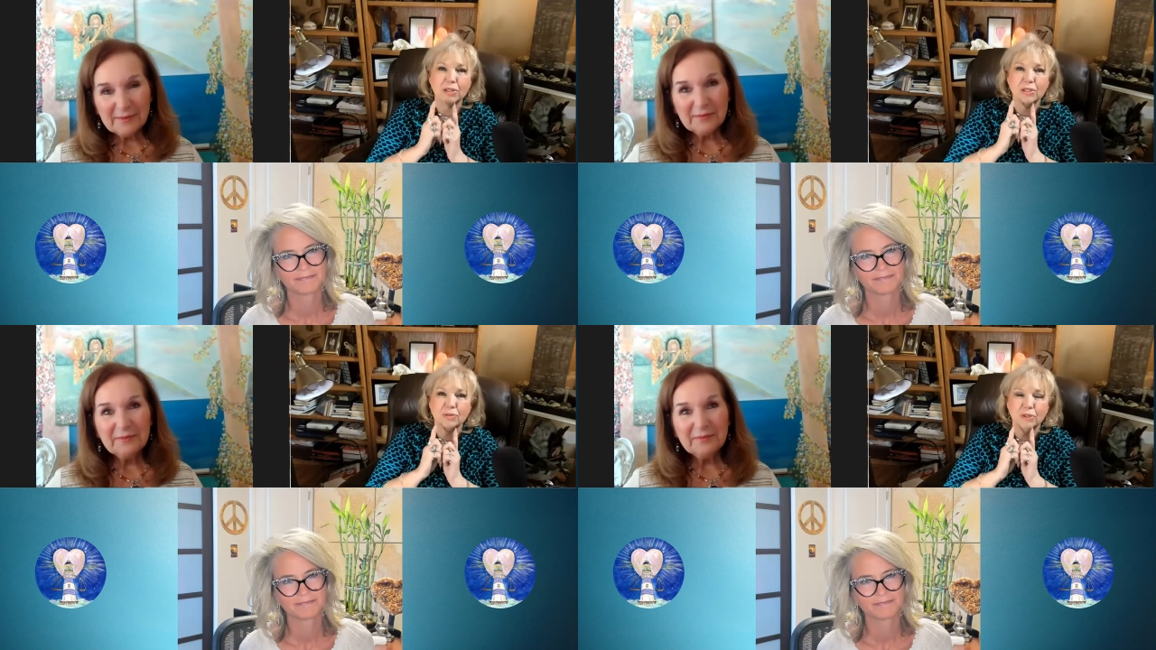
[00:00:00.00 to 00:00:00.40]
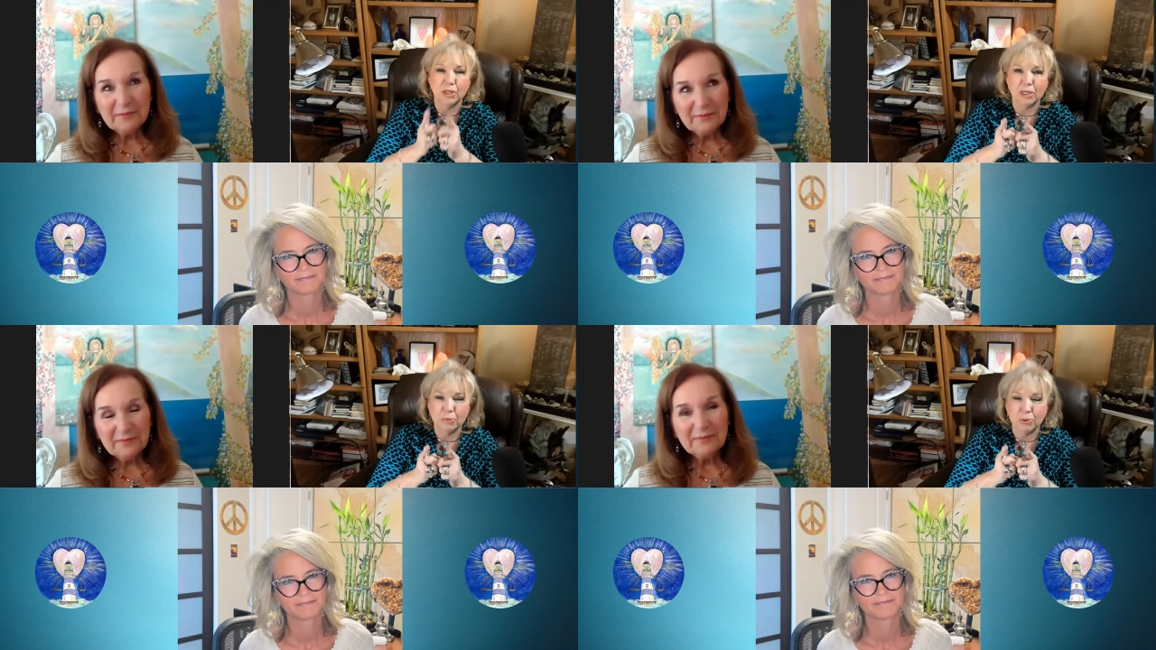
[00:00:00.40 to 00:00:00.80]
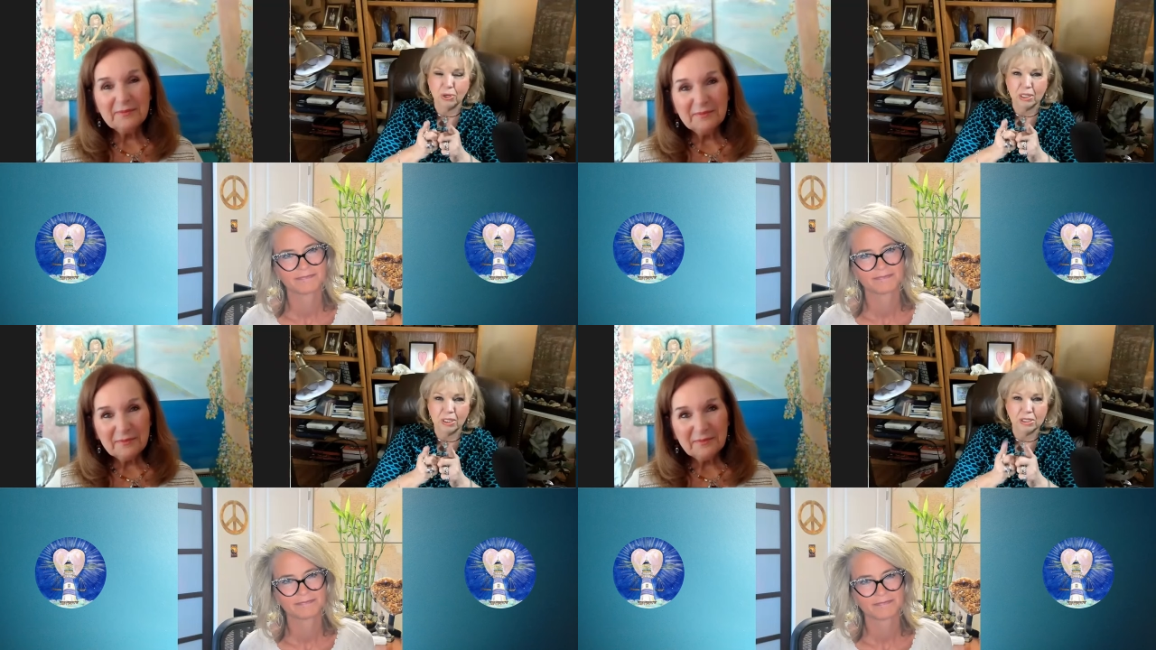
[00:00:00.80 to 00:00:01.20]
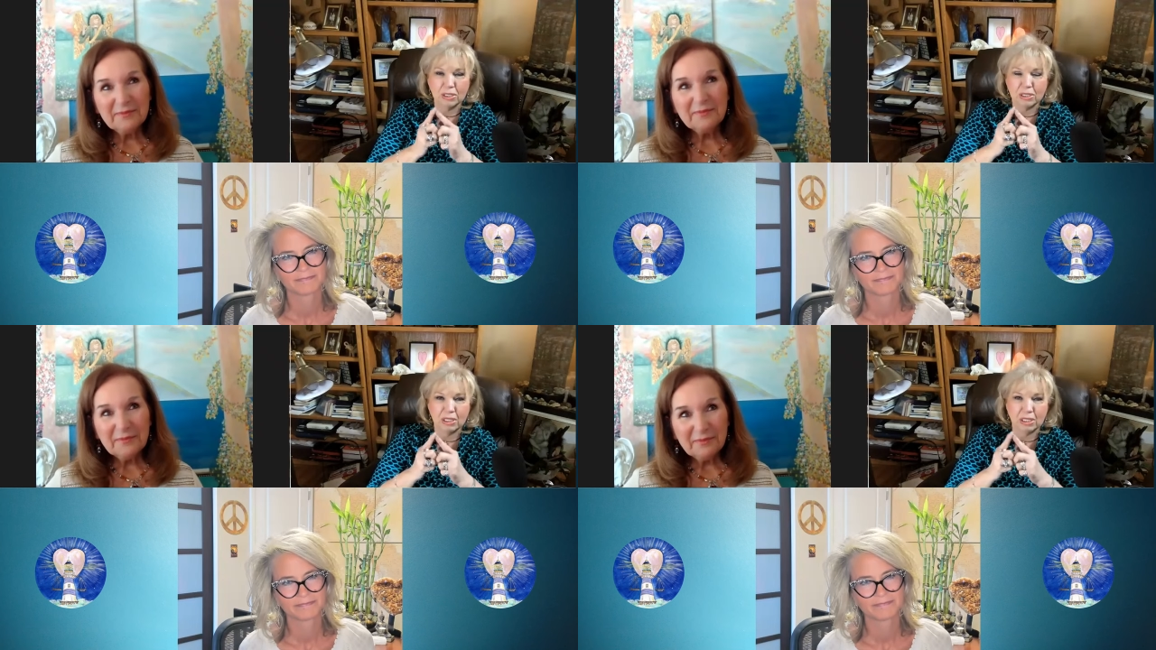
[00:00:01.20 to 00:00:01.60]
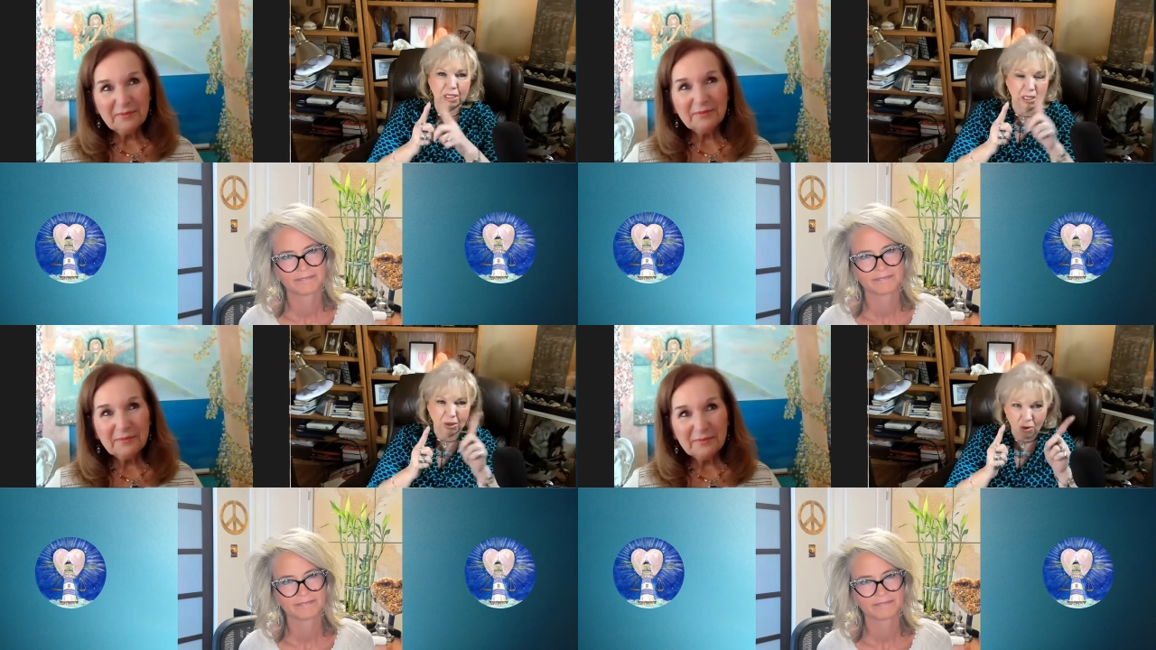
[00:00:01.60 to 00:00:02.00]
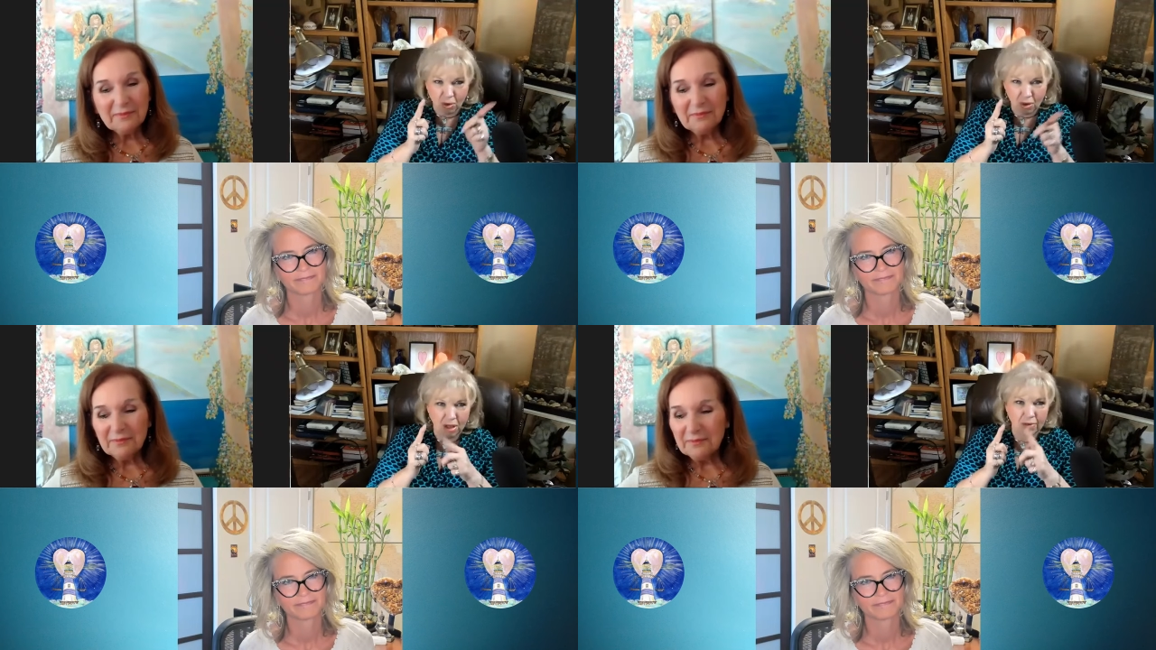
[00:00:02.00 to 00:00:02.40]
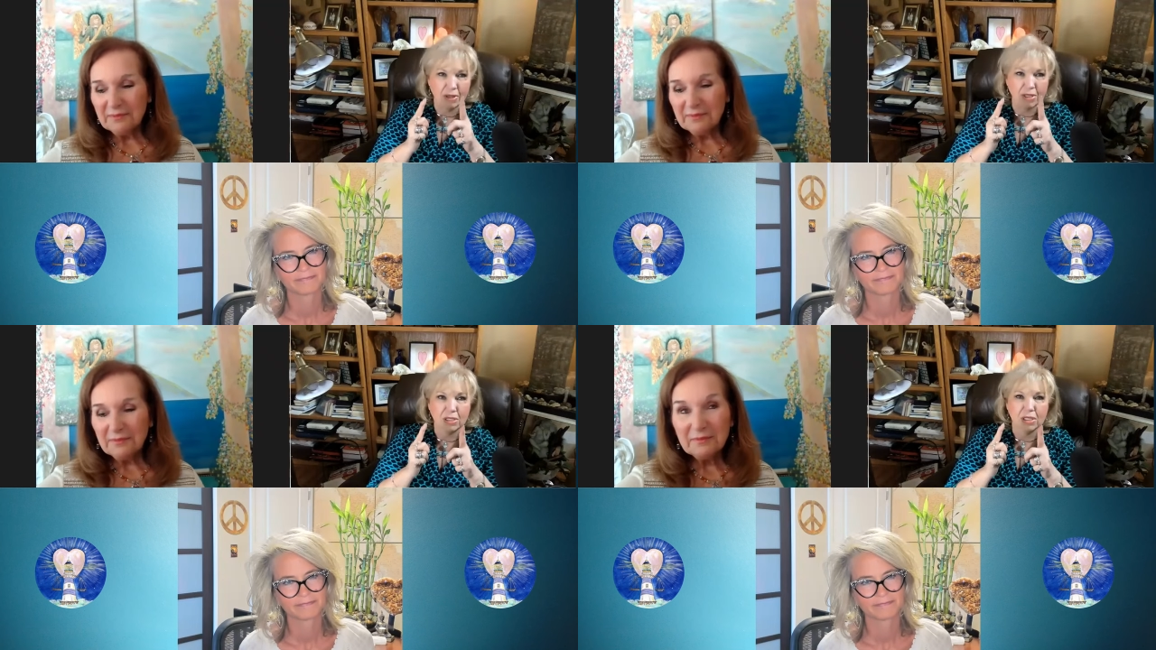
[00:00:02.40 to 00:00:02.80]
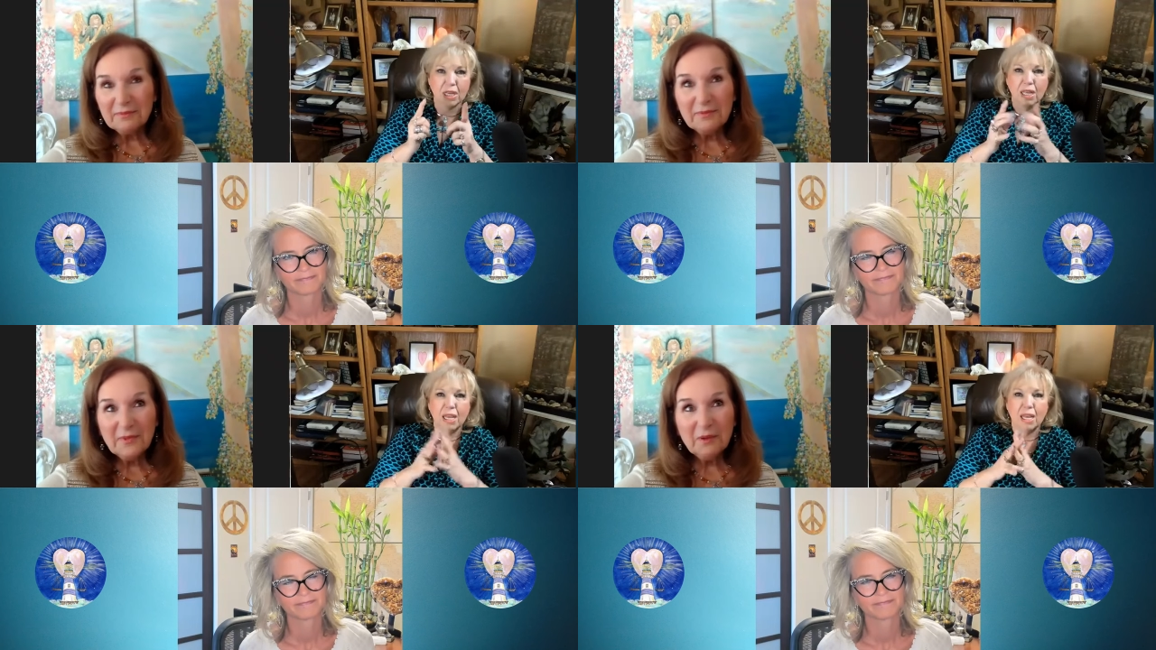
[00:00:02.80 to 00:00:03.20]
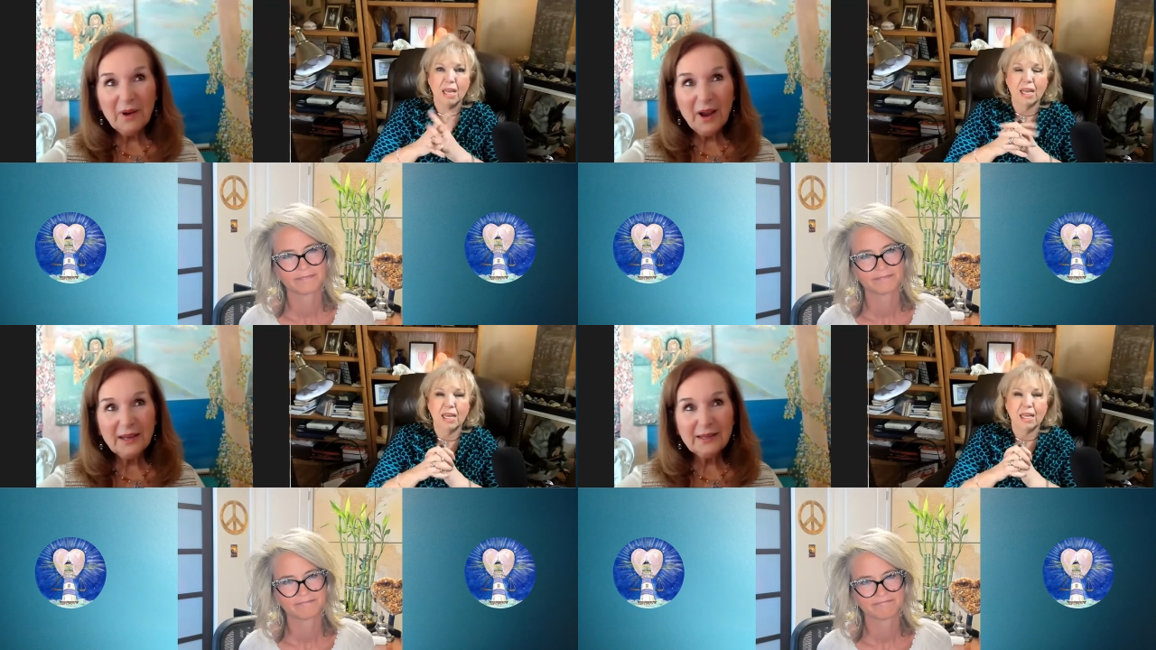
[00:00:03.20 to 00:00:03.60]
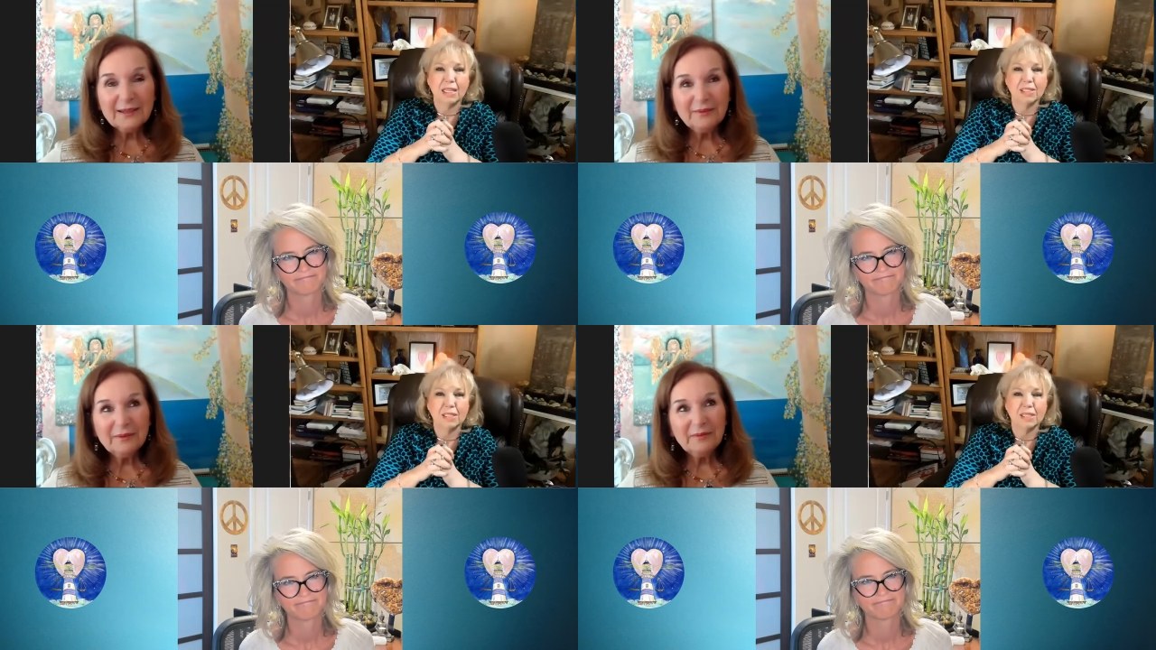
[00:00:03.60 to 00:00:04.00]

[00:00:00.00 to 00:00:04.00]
Speaker 1: You're very important to all of us. Right. And,